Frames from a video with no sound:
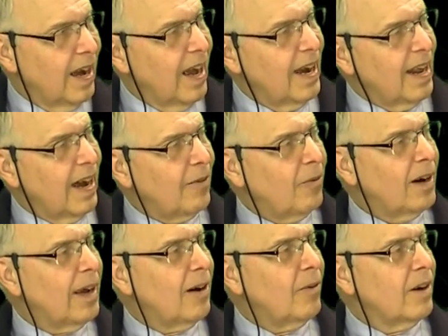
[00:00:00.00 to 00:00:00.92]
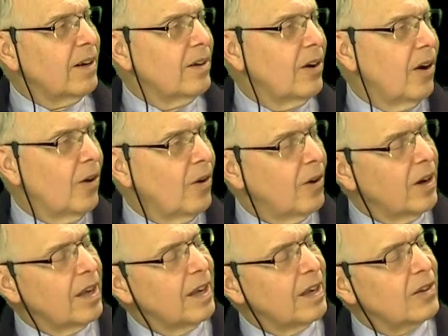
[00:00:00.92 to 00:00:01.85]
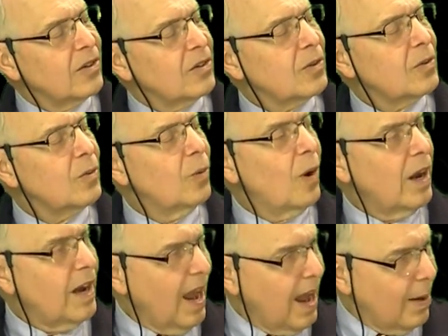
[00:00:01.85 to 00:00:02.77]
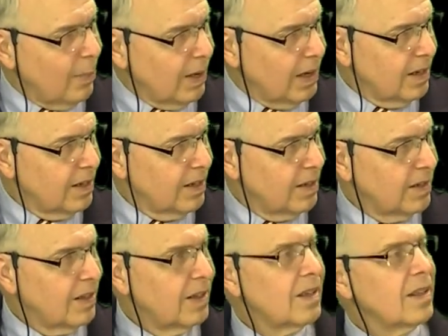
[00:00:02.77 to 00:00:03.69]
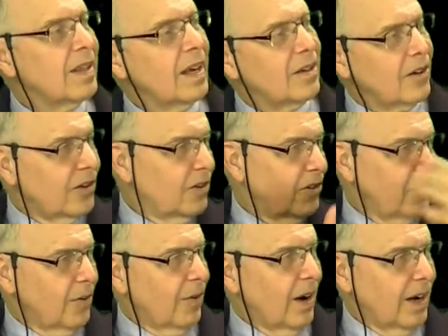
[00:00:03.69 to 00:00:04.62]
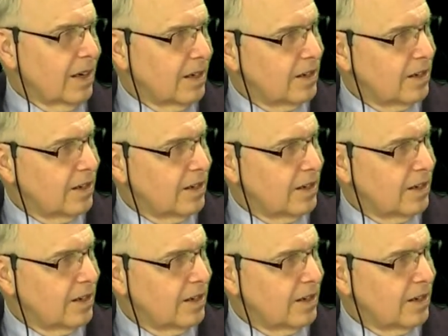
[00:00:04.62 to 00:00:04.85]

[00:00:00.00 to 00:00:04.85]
Now, what I want to know is what happened that turned you around?